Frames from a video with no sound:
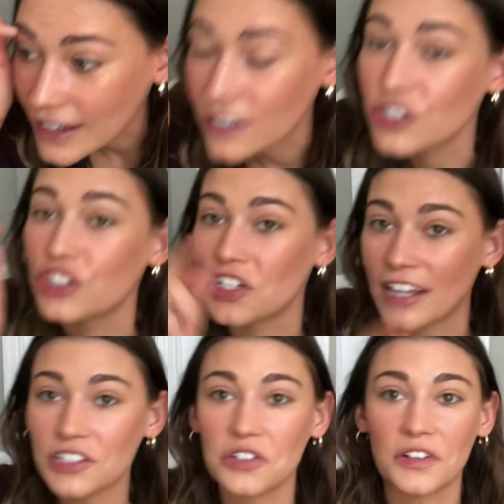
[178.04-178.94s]
a
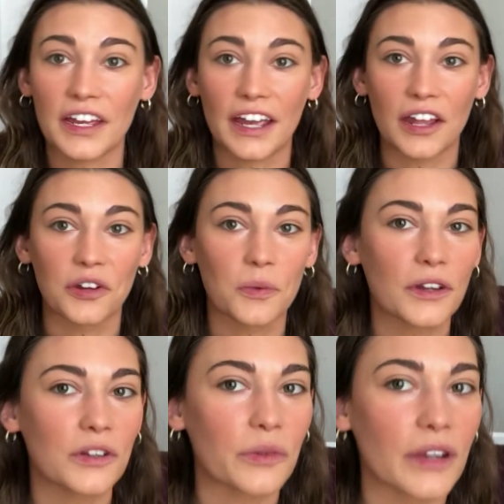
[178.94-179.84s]
gentle hand
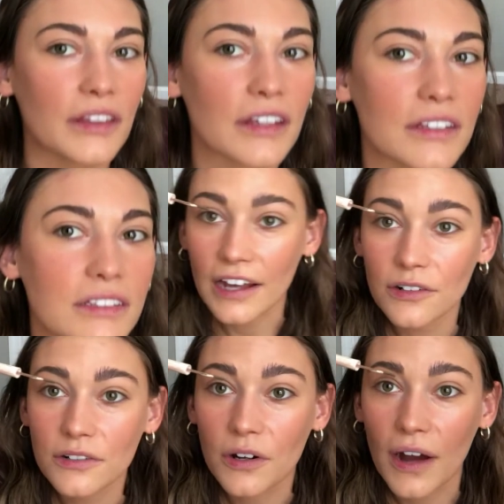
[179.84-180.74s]
when doing this. I
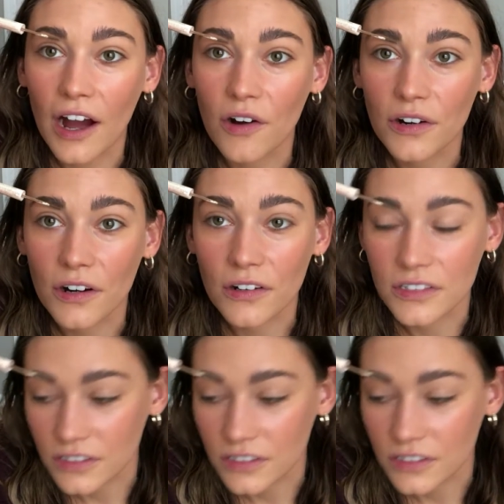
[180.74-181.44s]
don't know how girls